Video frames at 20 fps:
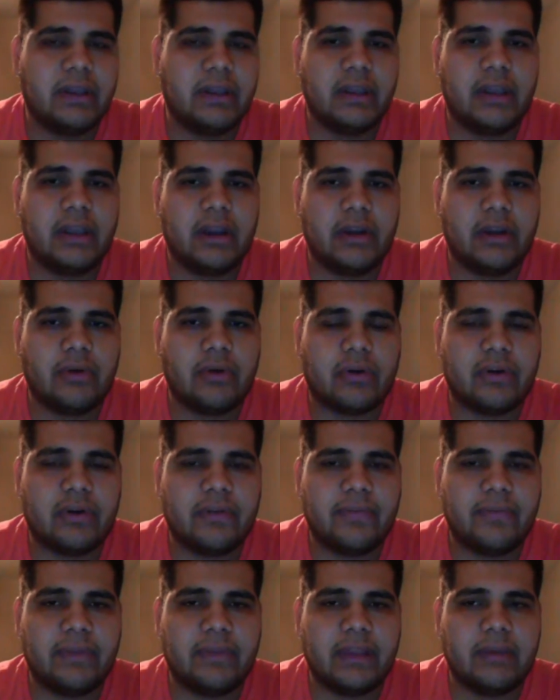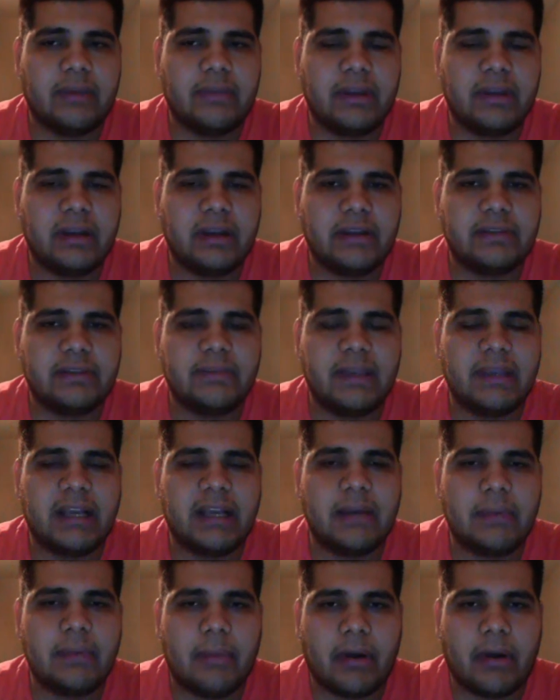in order for the community to become a
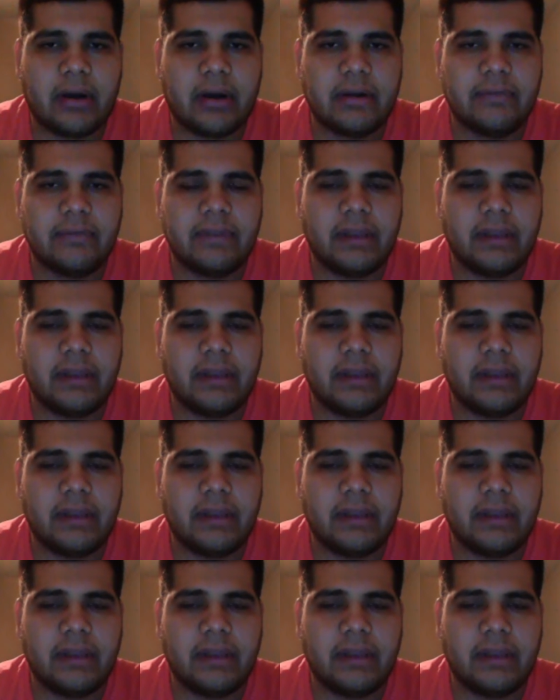part of the